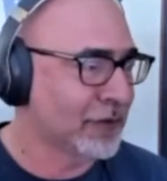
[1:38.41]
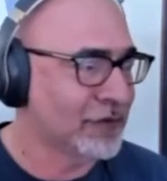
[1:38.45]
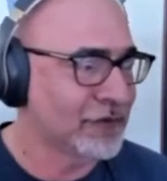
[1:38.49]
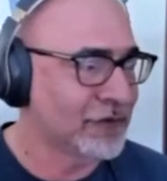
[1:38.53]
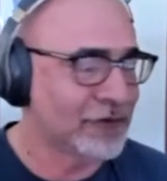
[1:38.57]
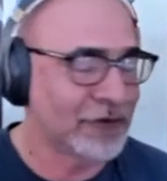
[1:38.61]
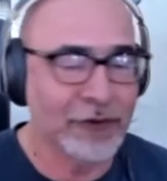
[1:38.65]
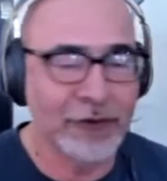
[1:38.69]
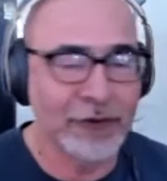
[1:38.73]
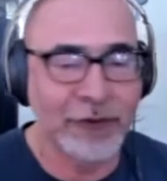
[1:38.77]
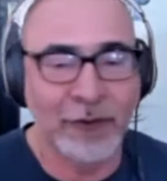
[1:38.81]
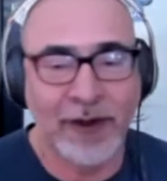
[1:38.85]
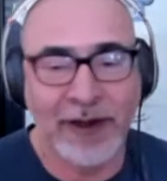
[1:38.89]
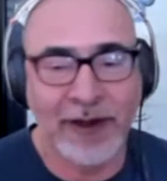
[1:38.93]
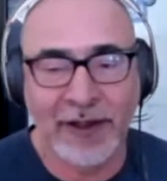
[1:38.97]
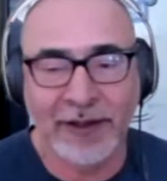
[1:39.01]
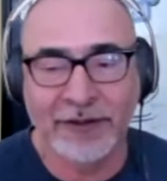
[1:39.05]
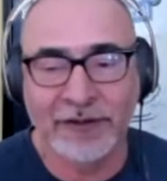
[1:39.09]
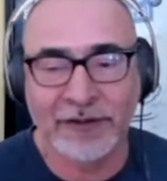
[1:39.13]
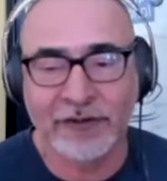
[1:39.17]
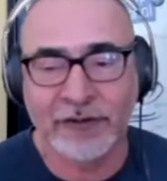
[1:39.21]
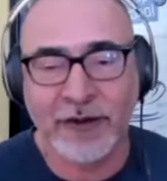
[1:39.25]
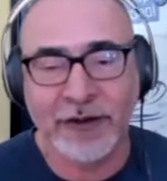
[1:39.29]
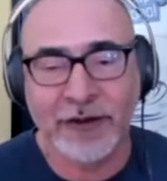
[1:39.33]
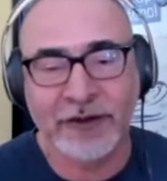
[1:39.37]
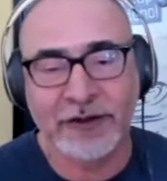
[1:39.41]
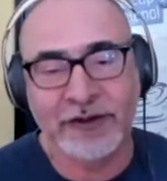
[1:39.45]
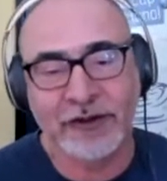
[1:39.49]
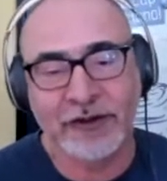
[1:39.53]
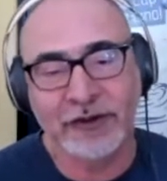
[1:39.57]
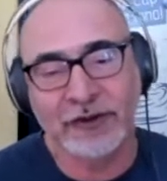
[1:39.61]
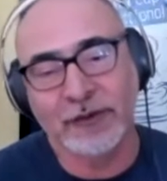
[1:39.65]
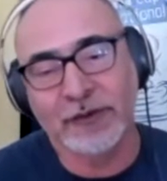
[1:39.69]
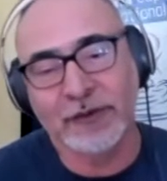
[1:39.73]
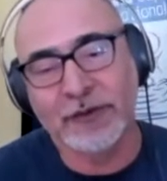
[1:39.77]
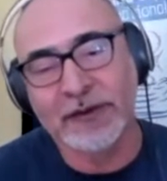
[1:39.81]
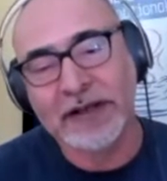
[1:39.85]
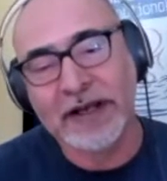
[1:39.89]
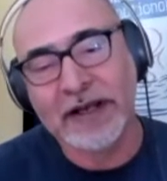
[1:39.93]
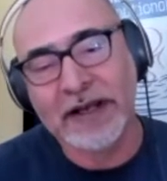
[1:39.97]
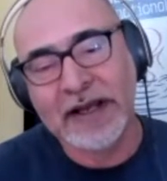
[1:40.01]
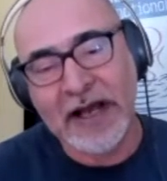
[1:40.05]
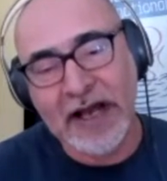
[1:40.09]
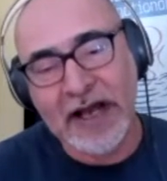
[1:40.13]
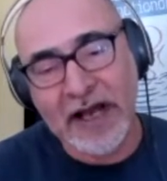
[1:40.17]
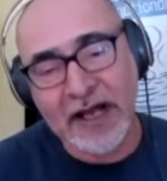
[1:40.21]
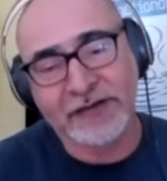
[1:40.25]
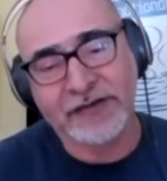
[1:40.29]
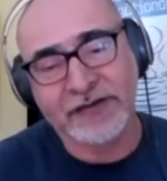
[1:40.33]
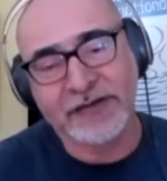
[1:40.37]
So I'll try to
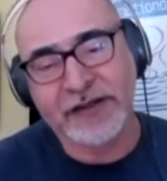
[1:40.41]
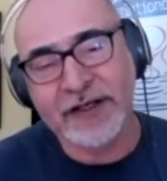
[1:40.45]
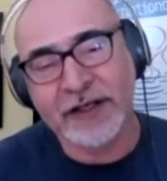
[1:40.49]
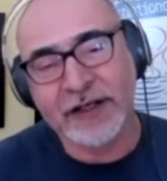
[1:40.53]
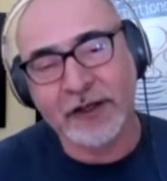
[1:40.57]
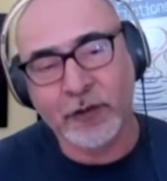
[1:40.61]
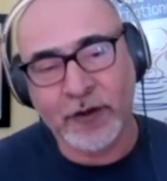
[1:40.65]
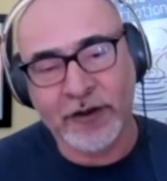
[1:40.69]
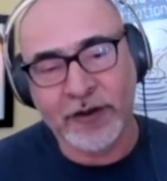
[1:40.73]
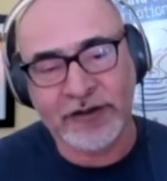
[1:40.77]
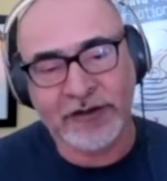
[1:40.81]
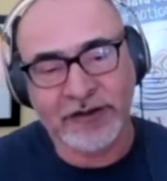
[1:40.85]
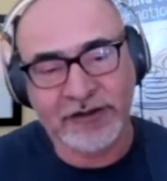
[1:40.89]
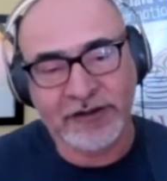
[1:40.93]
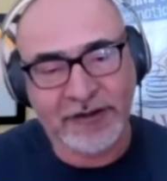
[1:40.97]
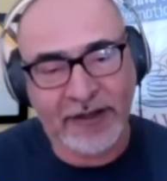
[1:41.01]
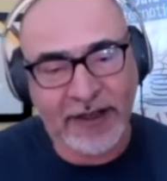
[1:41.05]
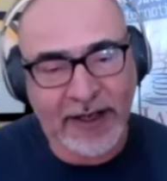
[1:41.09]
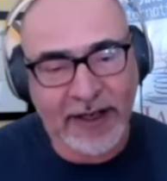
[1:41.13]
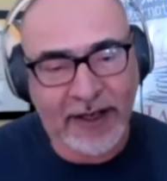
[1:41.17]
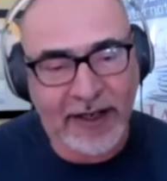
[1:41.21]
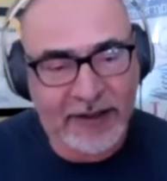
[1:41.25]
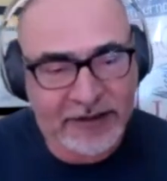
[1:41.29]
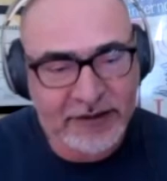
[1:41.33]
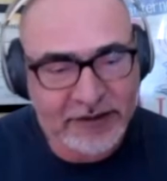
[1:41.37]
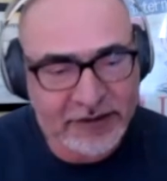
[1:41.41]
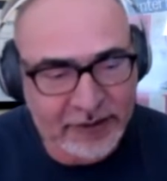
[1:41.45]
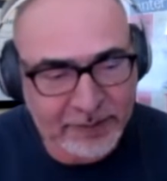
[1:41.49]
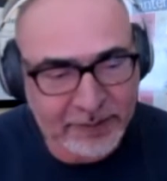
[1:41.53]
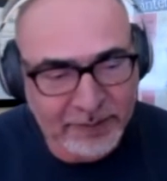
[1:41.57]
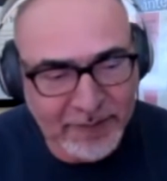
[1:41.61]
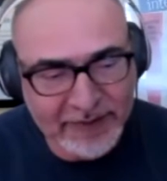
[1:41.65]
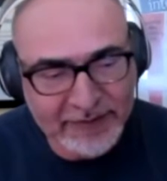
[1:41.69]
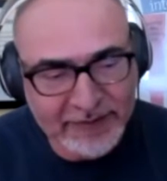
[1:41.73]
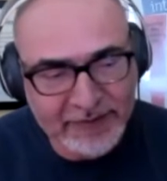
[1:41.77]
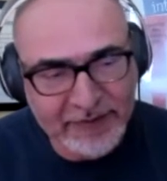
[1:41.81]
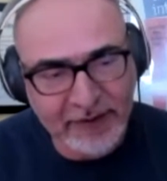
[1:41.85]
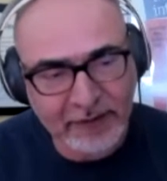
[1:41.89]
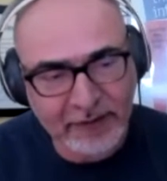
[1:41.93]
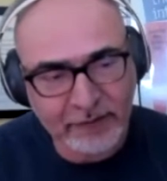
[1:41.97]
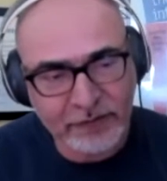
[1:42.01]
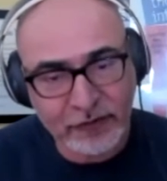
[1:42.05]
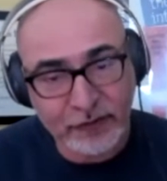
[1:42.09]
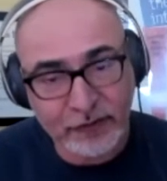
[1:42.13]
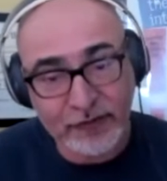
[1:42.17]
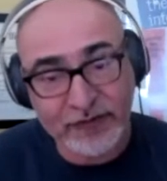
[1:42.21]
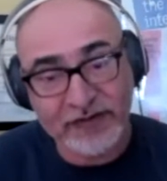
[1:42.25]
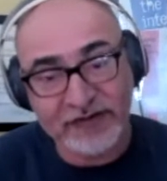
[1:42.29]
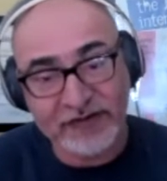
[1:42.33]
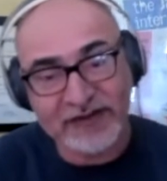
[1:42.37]
answer any question that I actually might have
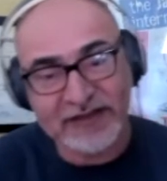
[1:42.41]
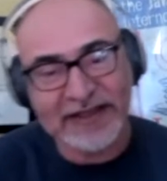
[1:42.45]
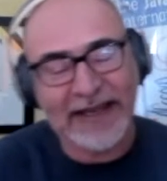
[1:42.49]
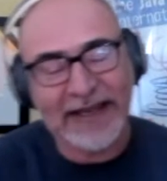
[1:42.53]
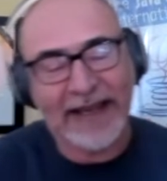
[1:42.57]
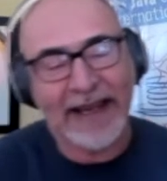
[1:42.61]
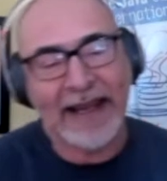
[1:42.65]
towards the